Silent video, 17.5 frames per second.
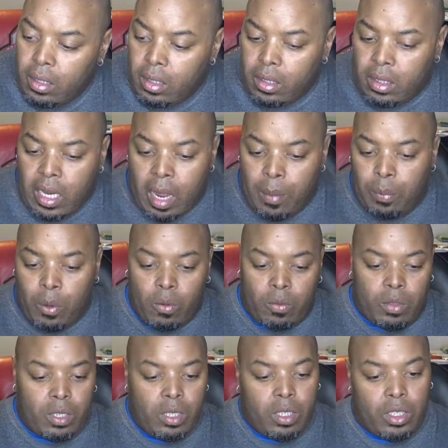let's hop
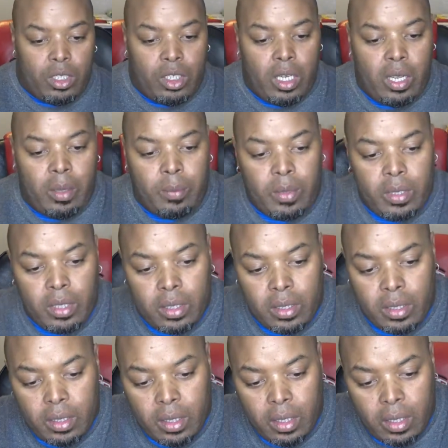over to the gym
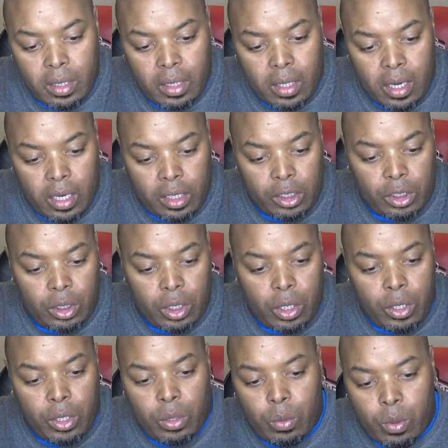and I'll
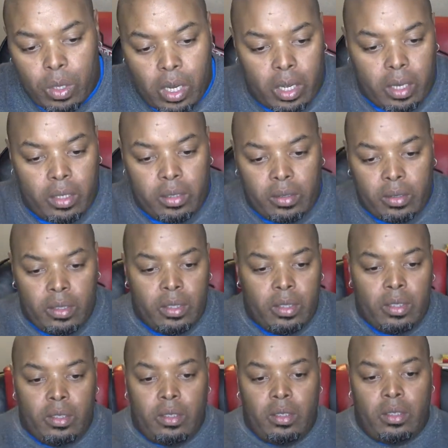show you uh,
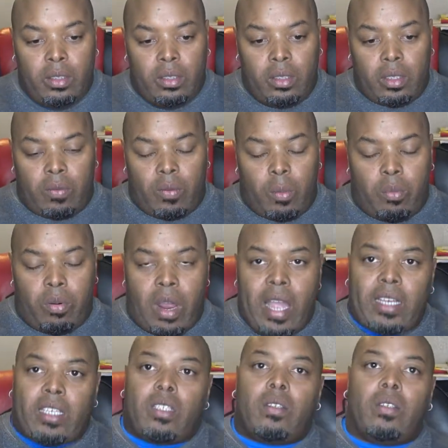every
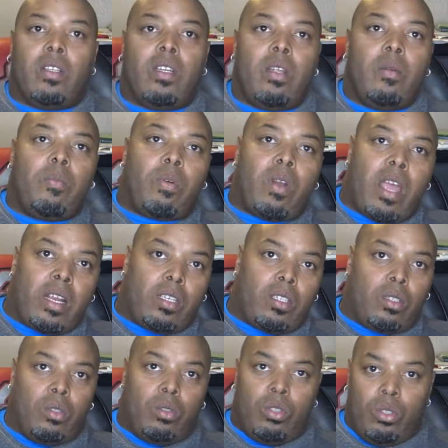practical and
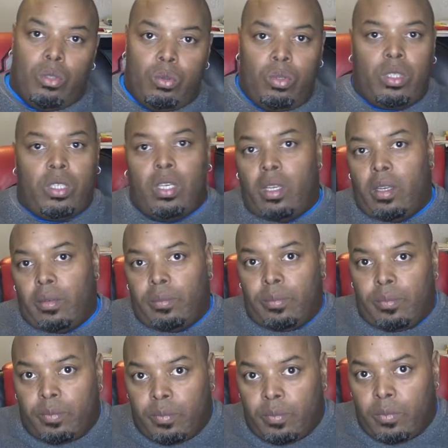impractical use
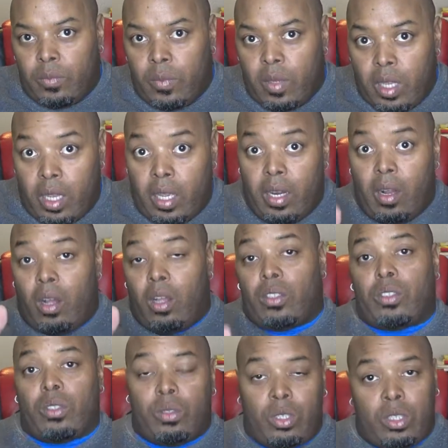and
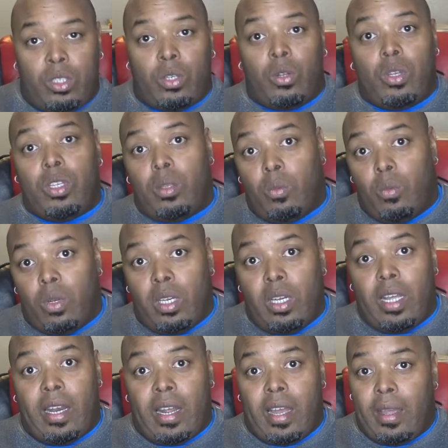also show you the
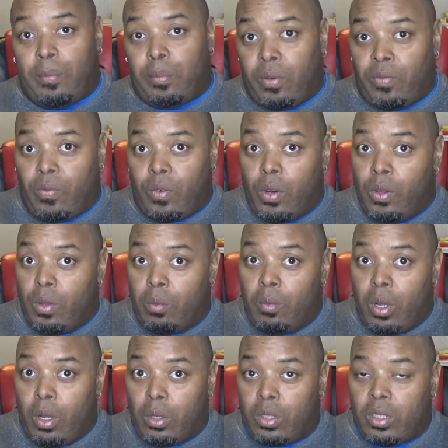one that I prefer the
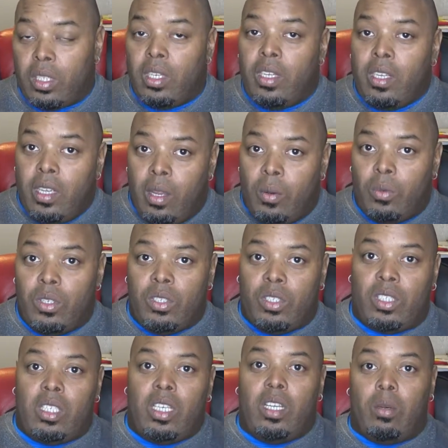most and when
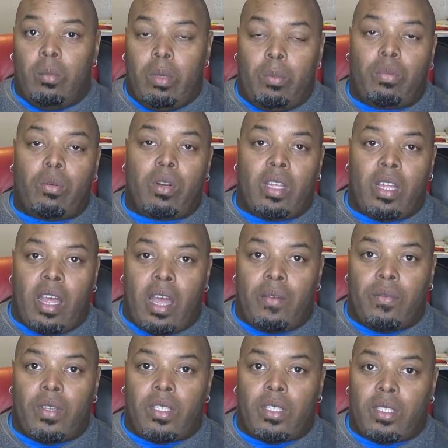you see it, it'll be pretty
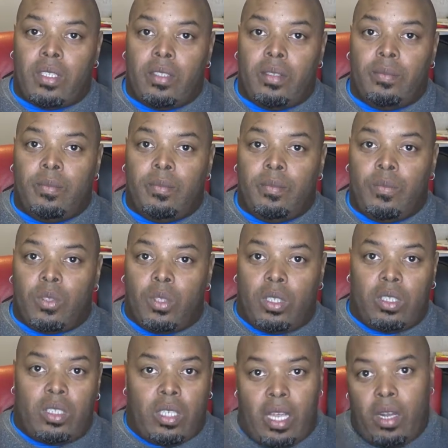obvious
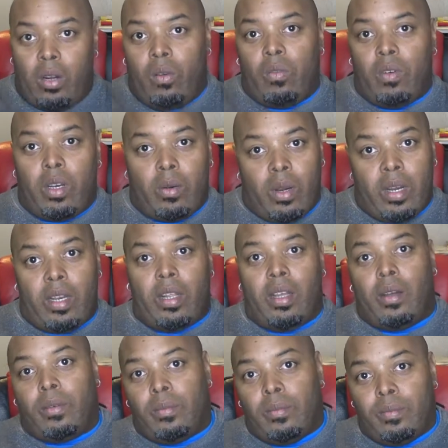so let's head over there right
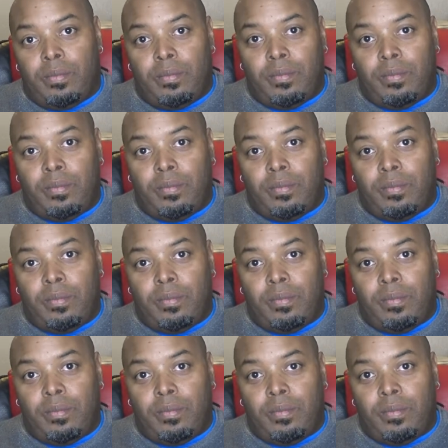now